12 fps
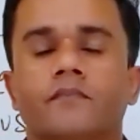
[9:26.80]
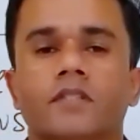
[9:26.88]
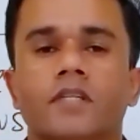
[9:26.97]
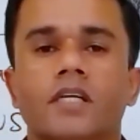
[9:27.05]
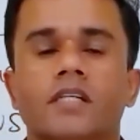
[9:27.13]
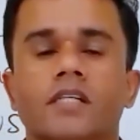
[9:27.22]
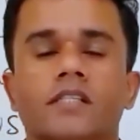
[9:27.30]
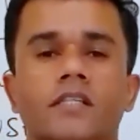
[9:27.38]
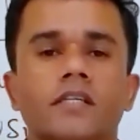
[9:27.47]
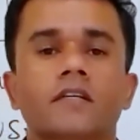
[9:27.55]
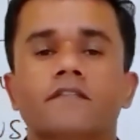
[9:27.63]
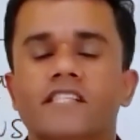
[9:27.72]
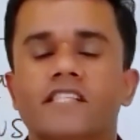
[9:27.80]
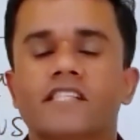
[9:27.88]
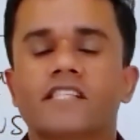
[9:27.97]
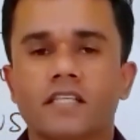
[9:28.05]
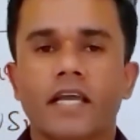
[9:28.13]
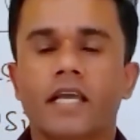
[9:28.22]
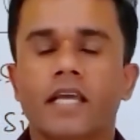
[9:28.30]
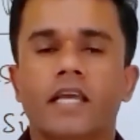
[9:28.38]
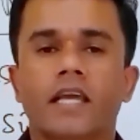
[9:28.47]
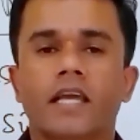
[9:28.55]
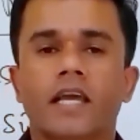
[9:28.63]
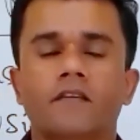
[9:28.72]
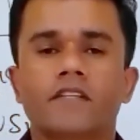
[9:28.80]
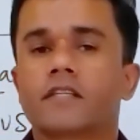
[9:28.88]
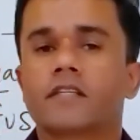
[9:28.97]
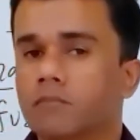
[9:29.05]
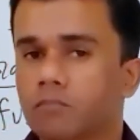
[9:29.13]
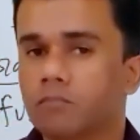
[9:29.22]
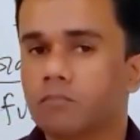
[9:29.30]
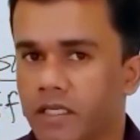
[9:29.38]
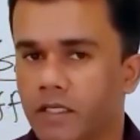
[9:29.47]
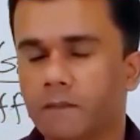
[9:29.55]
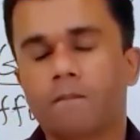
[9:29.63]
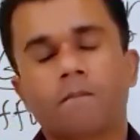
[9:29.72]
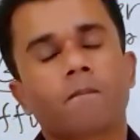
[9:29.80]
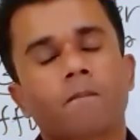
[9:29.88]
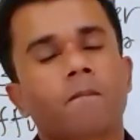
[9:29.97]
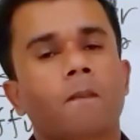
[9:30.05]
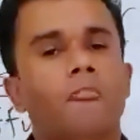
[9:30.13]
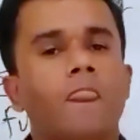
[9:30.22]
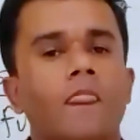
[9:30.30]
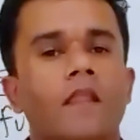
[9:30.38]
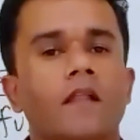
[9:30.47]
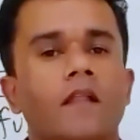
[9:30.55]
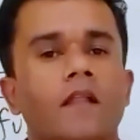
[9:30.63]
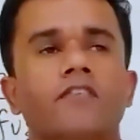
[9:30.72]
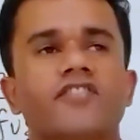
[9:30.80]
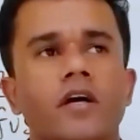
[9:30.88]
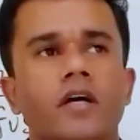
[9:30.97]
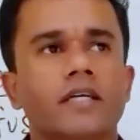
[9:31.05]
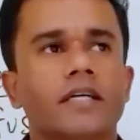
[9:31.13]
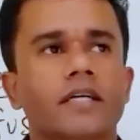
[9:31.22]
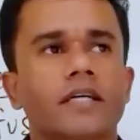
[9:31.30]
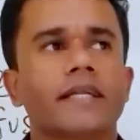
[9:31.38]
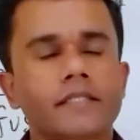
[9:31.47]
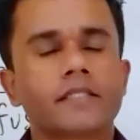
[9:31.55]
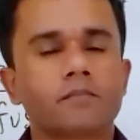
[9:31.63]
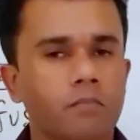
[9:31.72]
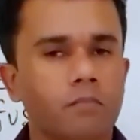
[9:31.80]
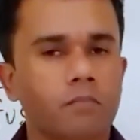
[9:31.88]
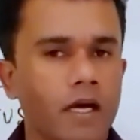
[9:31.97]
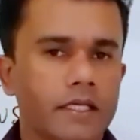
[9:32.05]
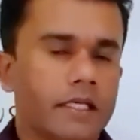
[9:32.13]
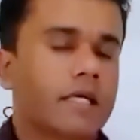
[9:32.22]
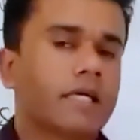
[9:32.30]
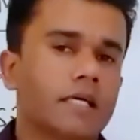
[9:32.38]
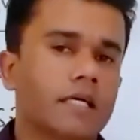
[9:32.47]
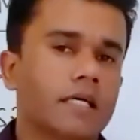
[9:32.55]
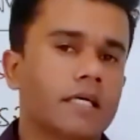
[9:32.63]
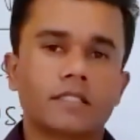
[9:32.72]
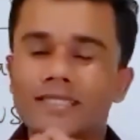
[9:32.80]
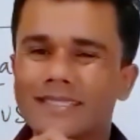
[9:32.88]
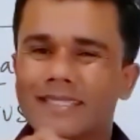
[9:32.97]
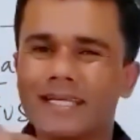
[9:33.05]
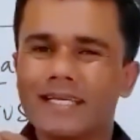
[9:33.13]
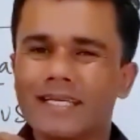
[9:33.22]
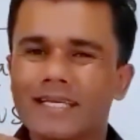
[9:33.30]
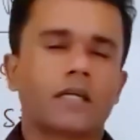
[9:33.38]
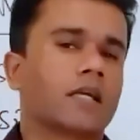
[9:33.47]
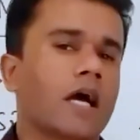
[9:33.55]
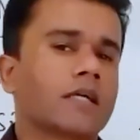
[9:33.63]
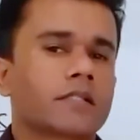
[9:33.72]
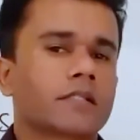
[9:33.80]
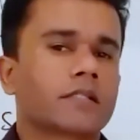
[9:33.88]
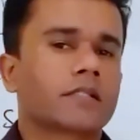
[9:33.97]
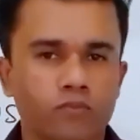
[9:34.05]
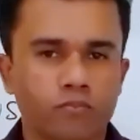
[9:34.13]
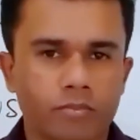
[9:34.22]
Consider a vessel A and vessel B which are connected by a thin glass tube.